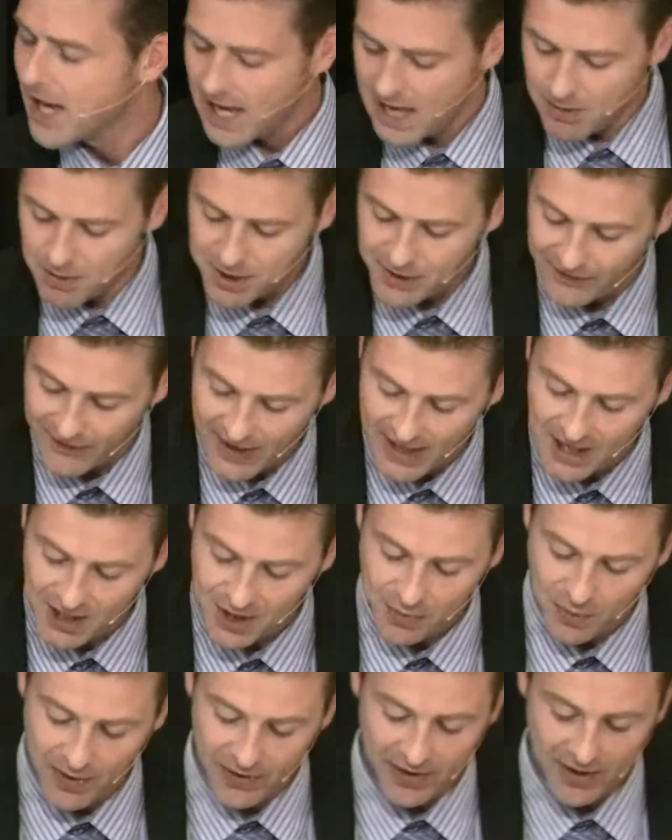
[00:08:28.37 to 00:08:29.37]
He was
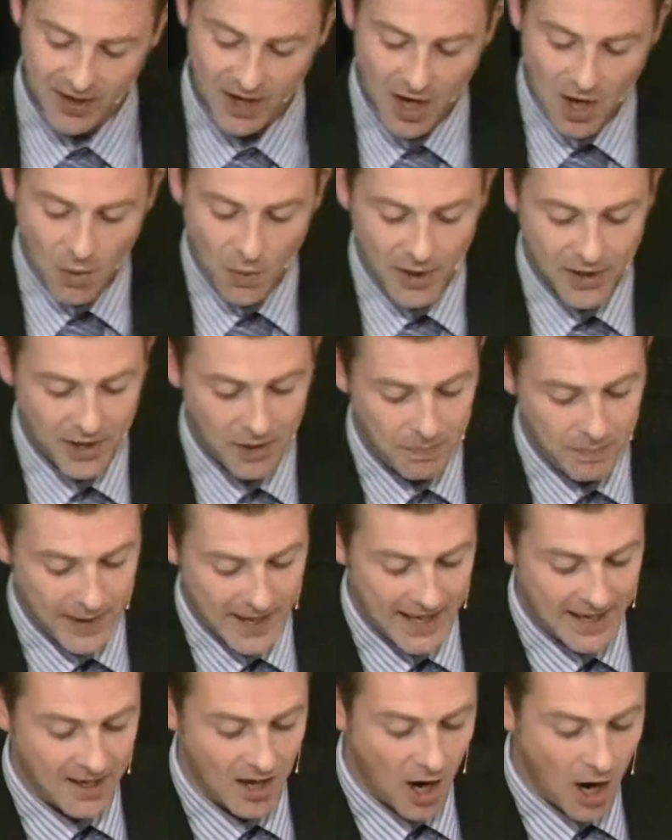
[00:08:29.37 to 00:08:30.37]
faced with a, with a
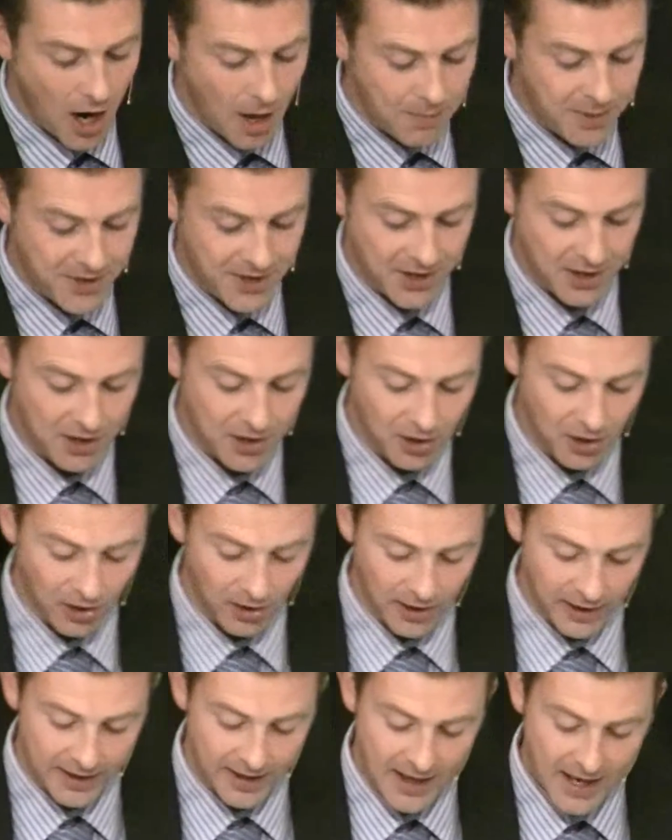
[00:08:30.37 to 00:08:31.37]
big
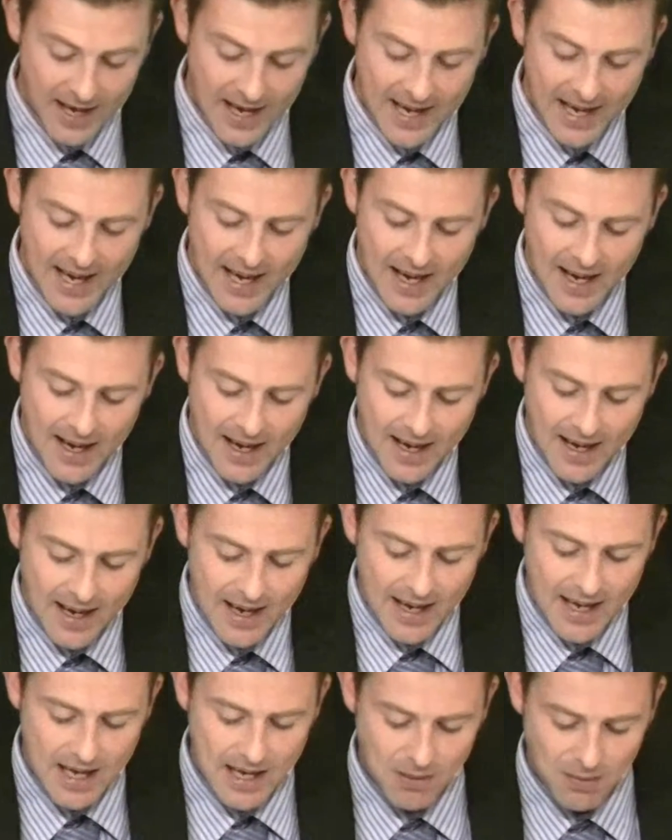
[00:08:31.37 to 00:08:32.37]
obstacle, and
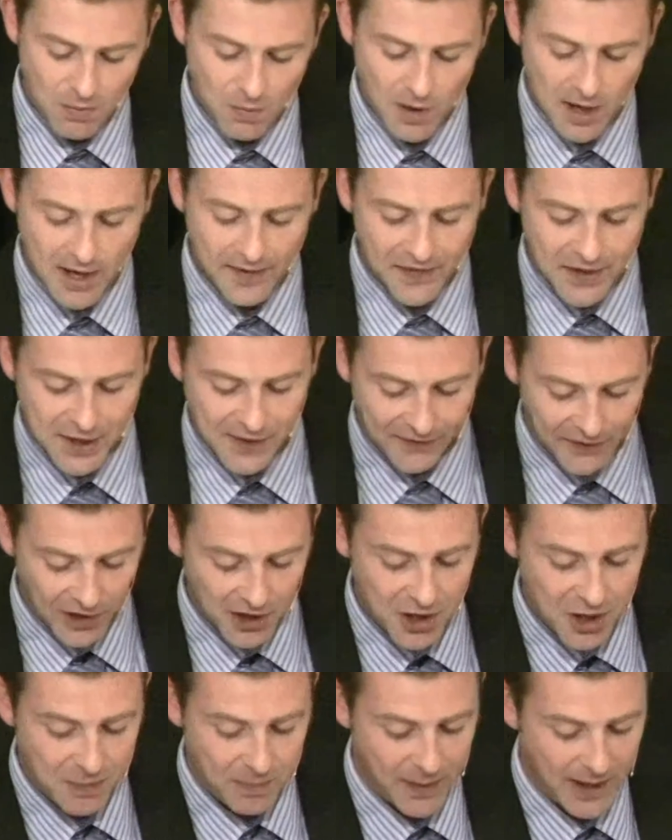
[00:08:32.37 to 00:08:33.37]
he, one of his
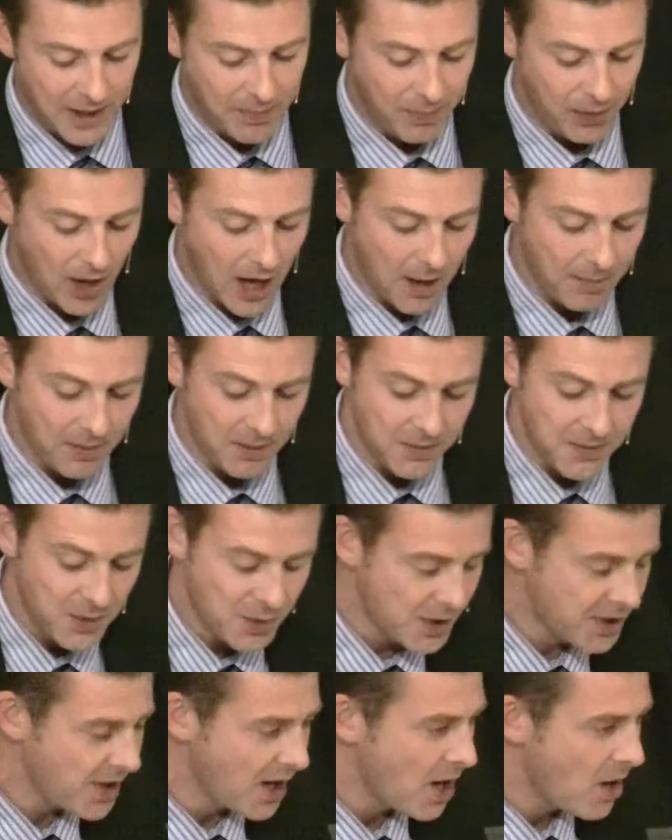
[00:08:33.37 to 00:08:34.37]
first big problems
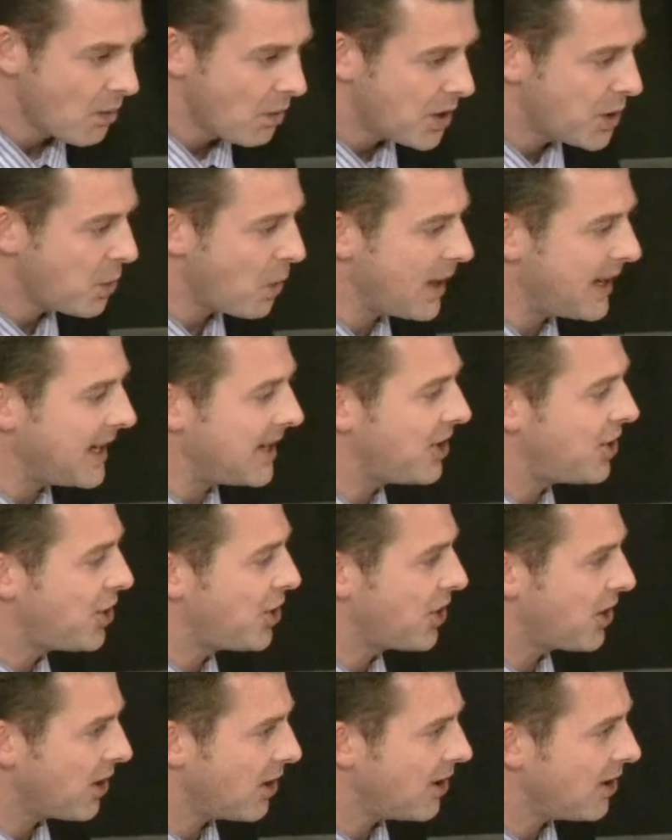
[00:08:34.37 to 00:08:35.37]
was, was when he
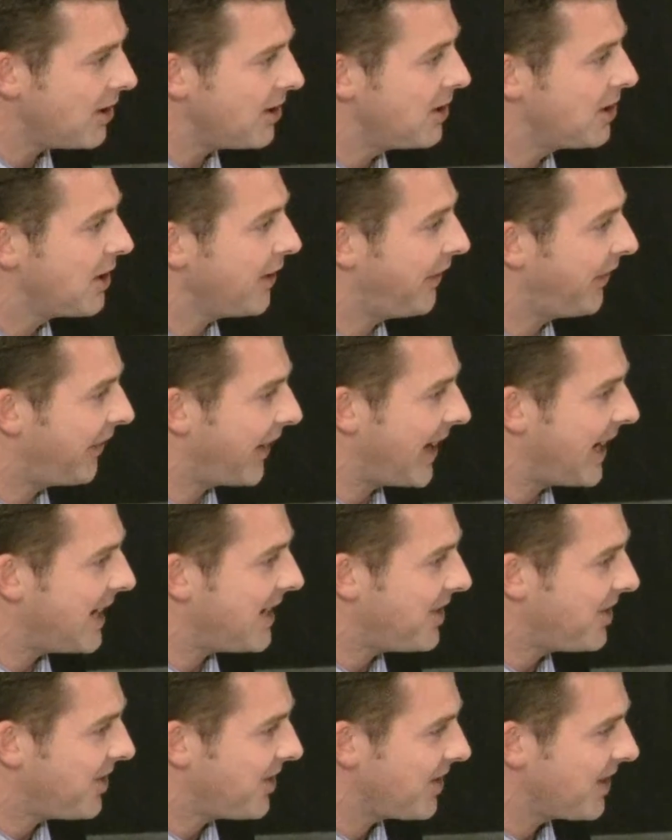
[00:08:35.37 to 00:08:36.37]
stood to
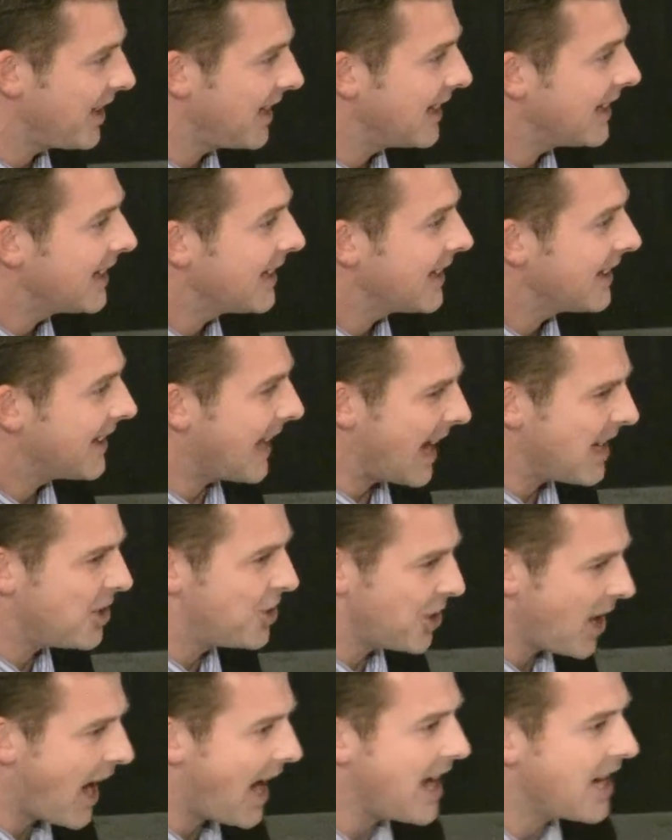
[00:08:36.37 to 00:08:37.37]
face
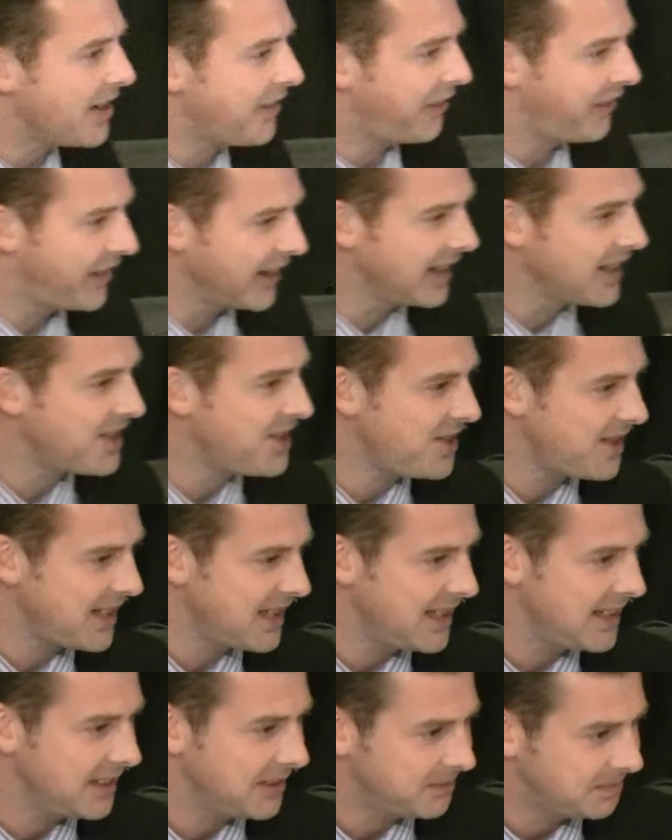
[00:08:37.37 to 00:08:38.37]
that giant
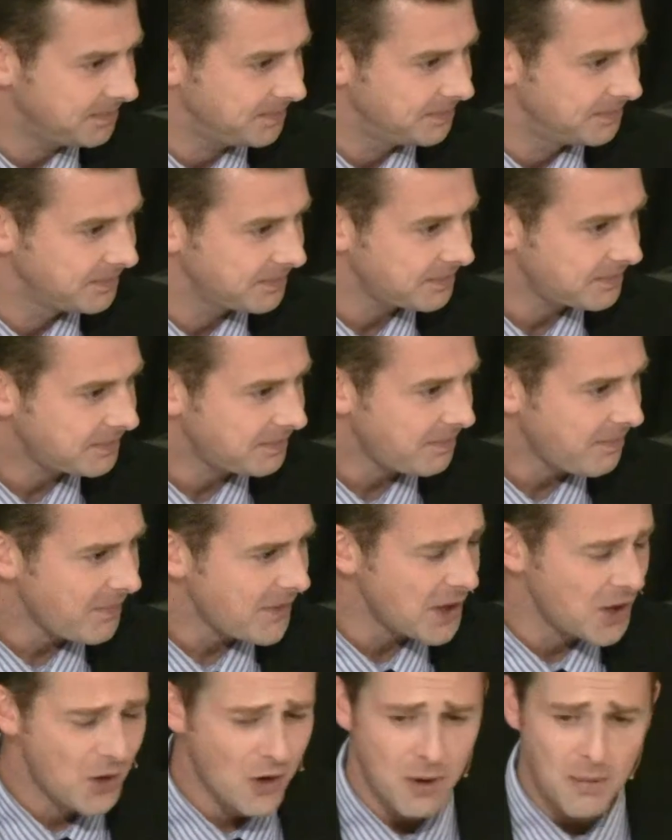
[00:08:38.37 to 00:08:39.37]
Philistine.
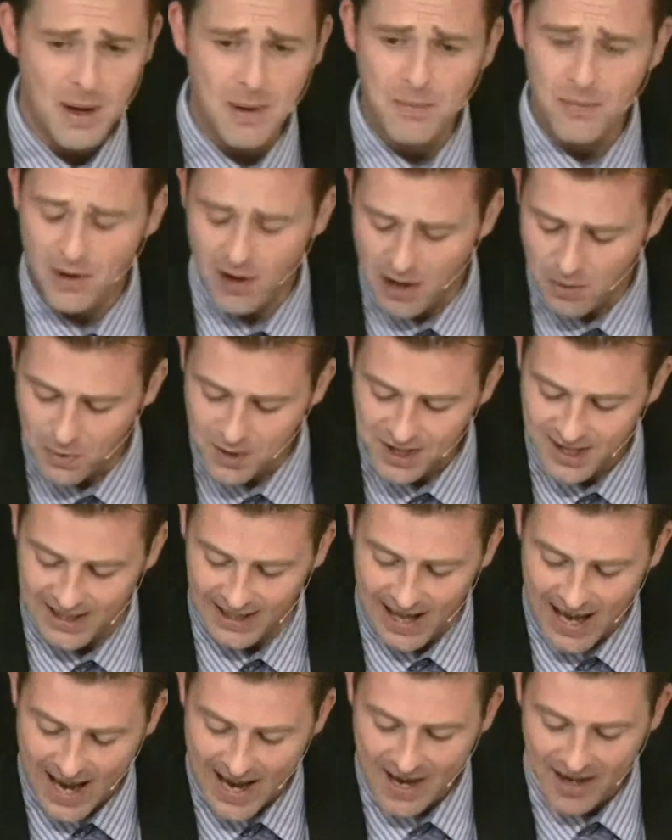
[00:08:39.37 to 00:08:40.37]
You remember it was
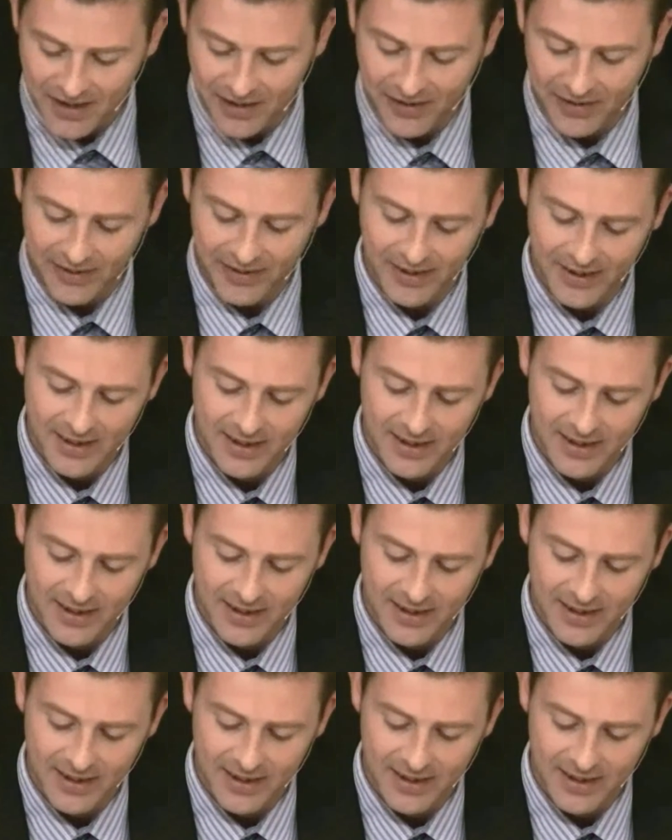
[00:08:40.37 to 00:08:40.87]
Goliath.